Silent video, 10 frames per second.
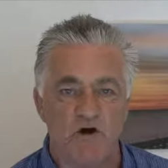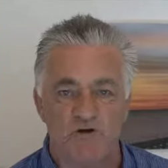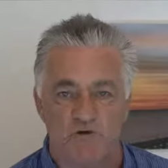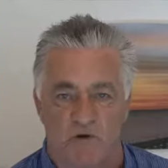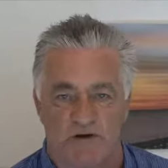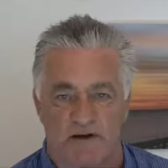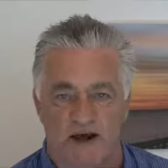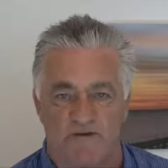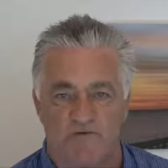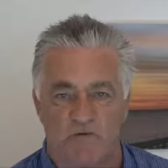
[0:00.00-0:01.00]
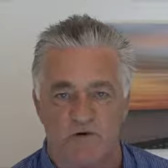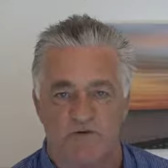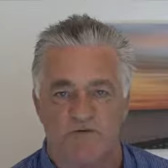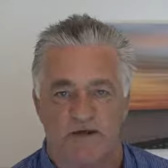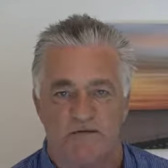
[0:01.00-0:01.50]
Shortly
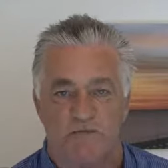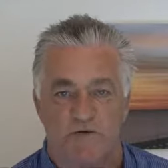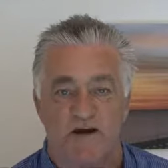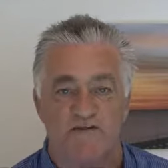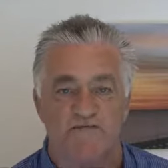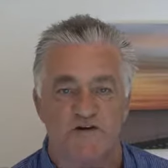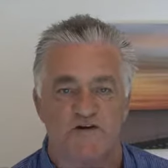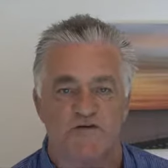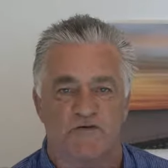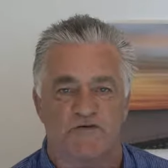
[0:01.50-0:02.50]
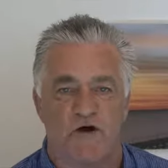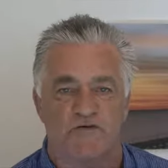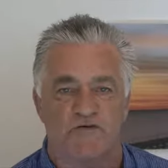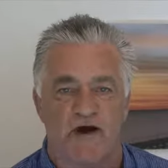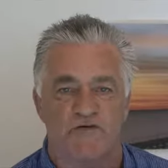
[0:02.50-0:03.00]
afterwards, the Marine Fishers
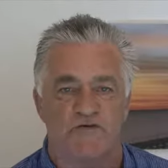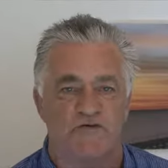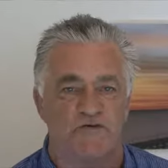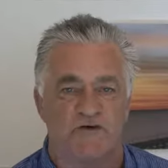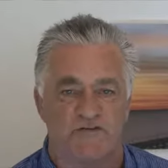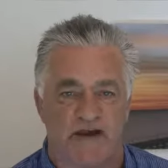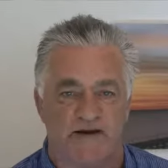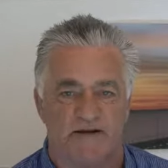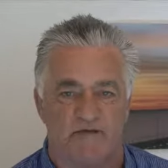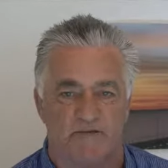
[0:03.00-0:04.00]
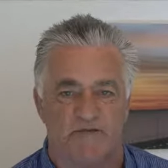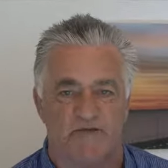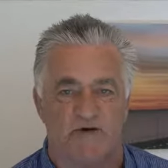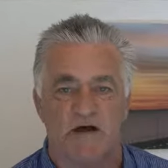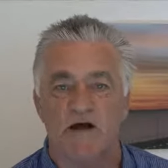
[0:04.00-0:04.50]
Association's executive
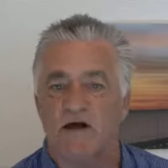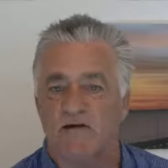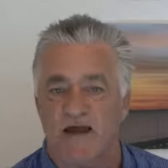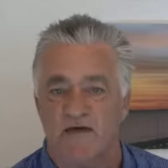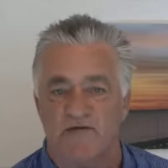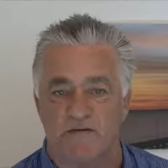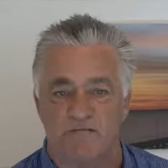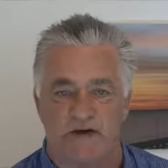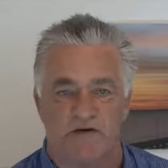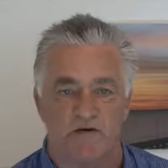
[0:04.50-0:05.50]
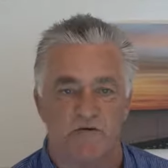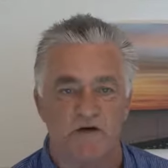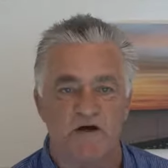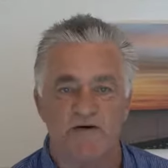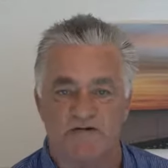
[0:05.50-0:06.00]
officer, Nathan
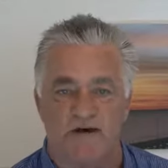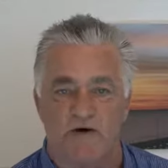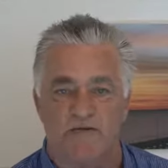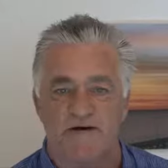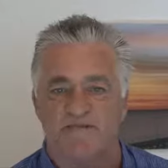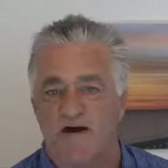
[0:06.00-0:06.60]
Bicknell, said on their